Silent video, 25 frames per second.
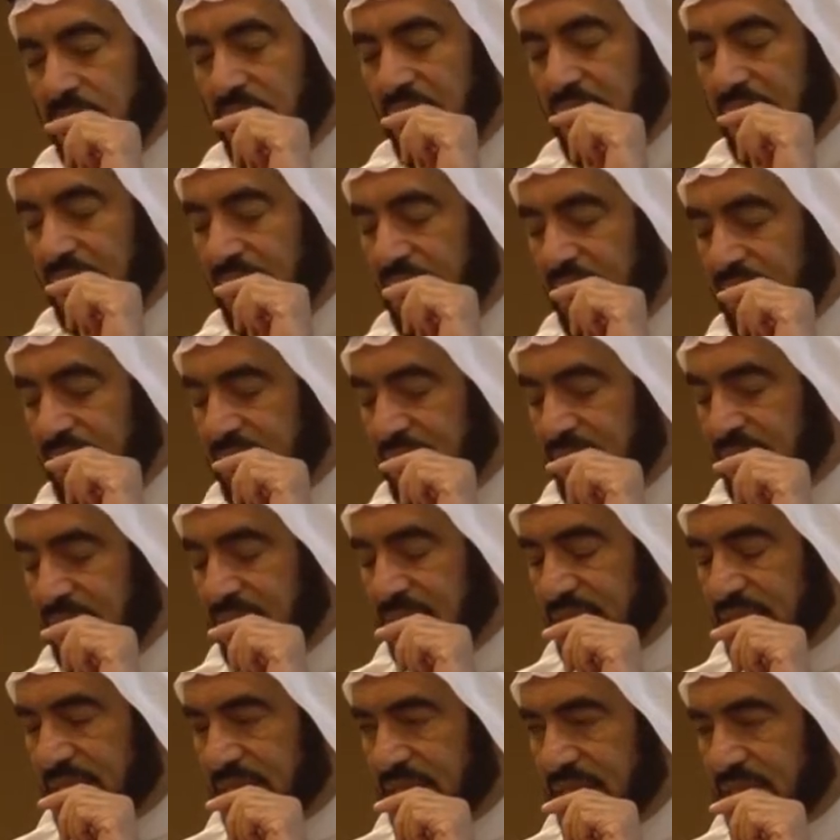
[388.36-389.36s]
Zubair
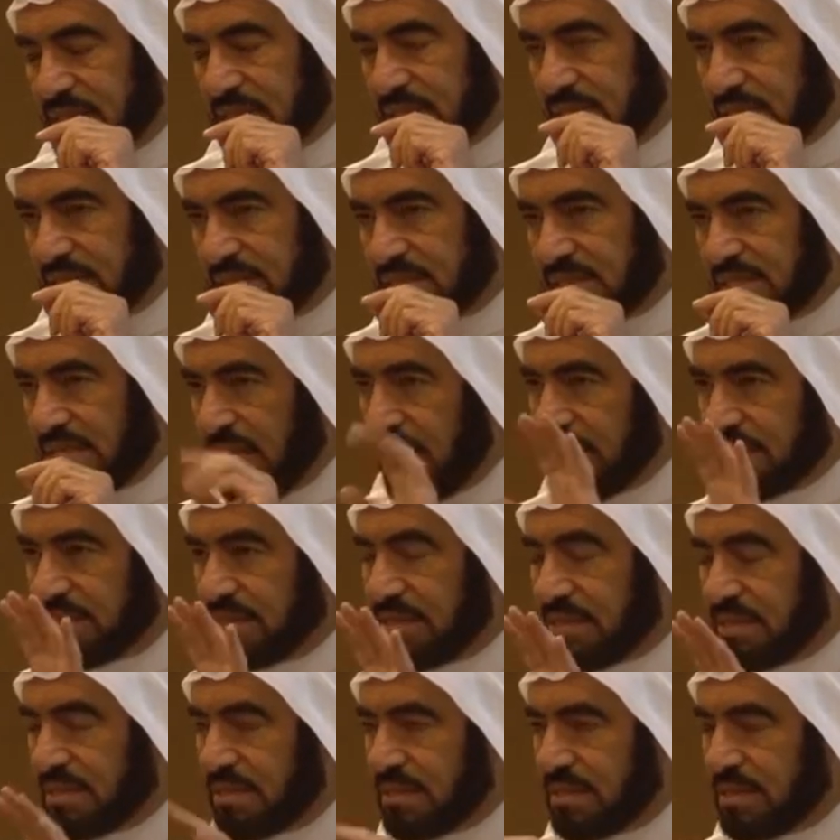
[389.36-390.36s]

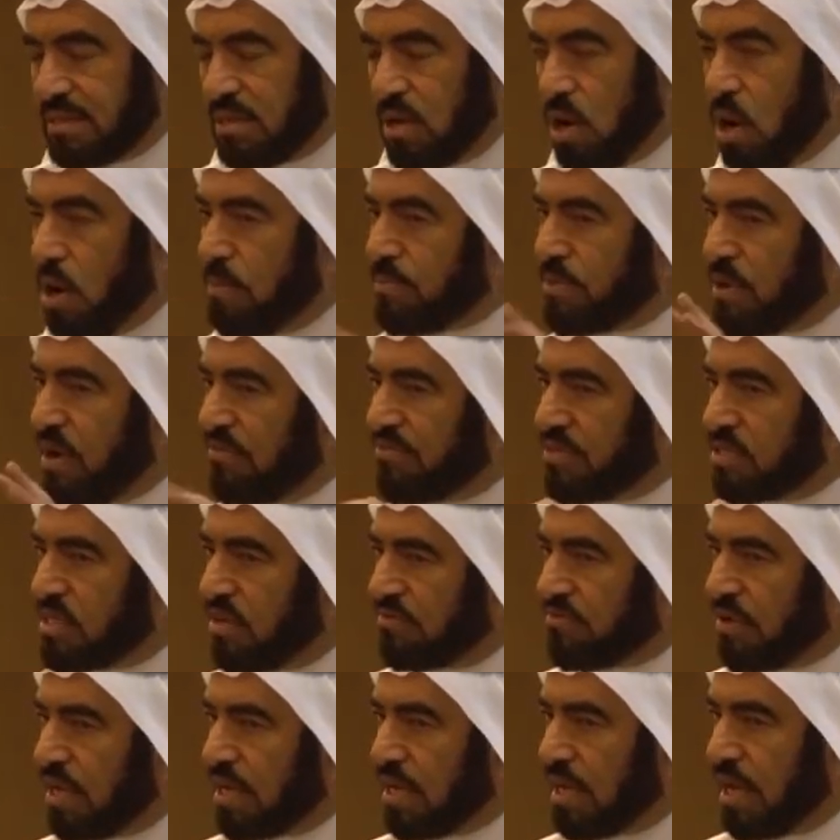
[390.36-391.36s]
said, O oh,
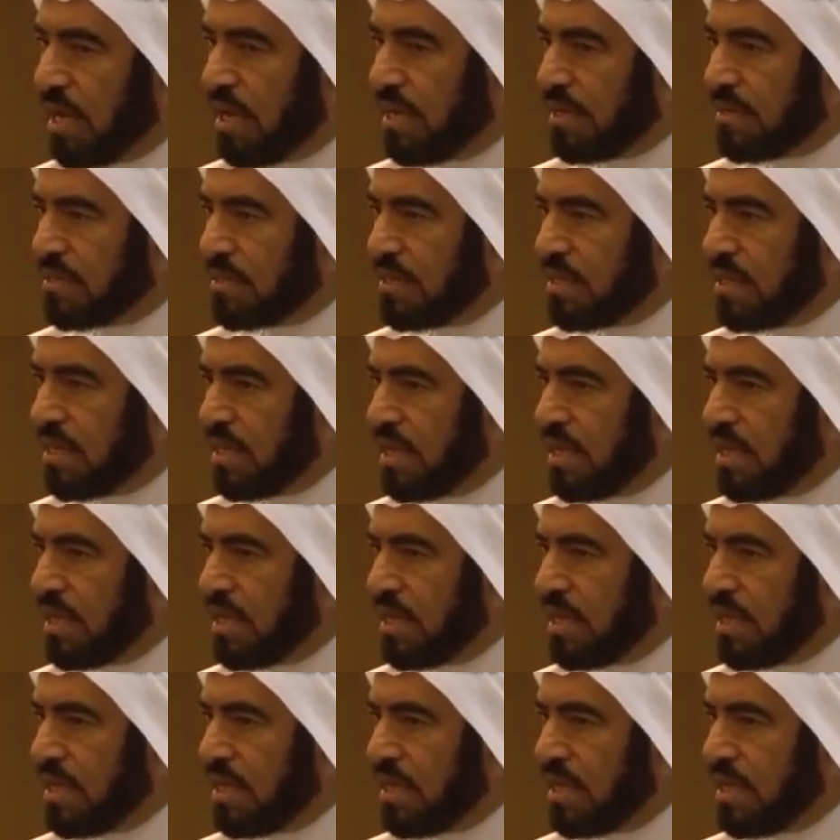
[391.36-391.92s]
Prophet of Allah,